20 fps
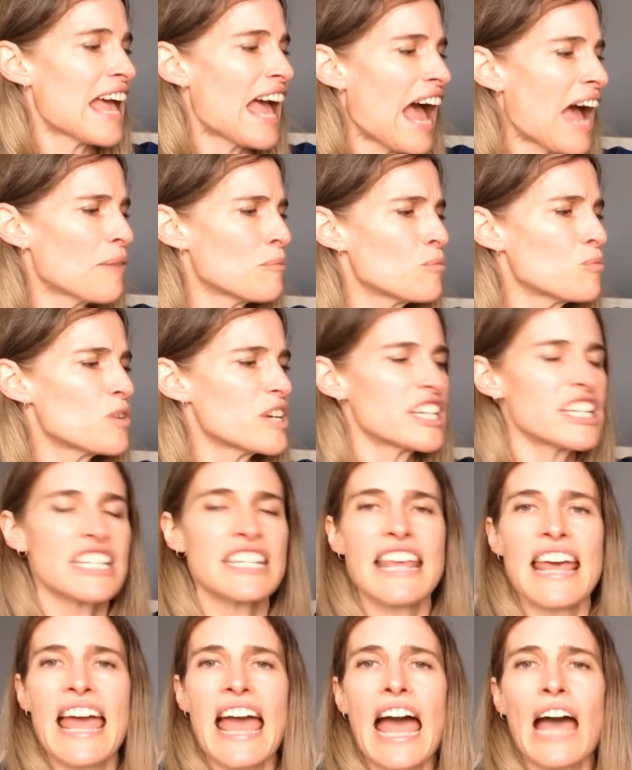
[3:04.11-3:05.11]
and wished
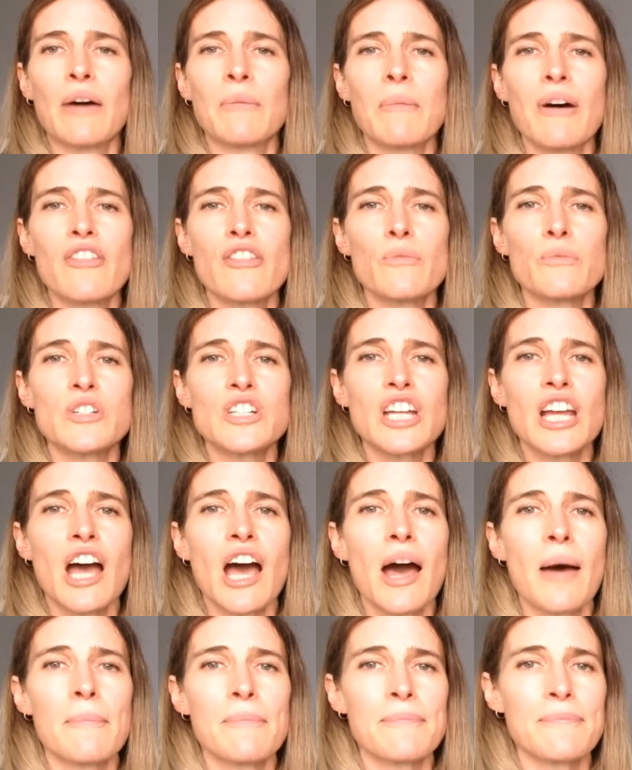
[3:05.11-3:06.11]
their owl mother would
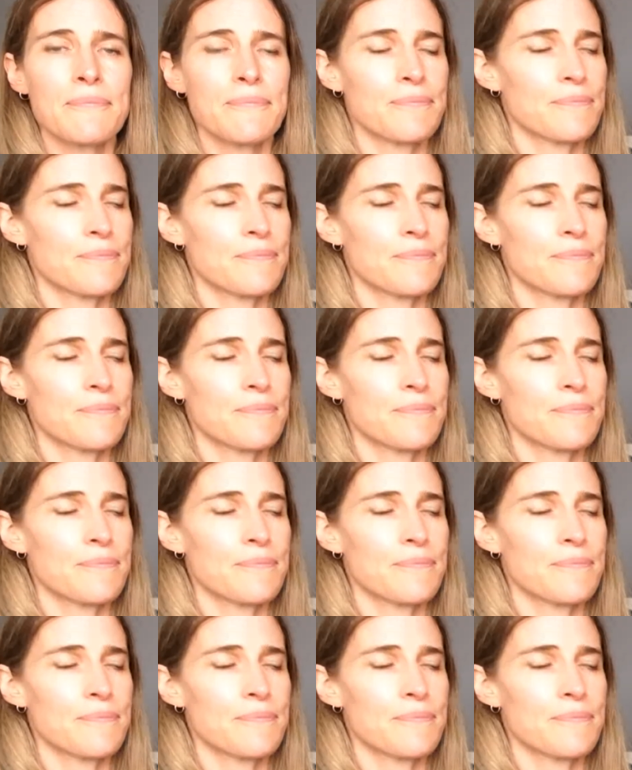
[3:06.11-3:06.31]
come.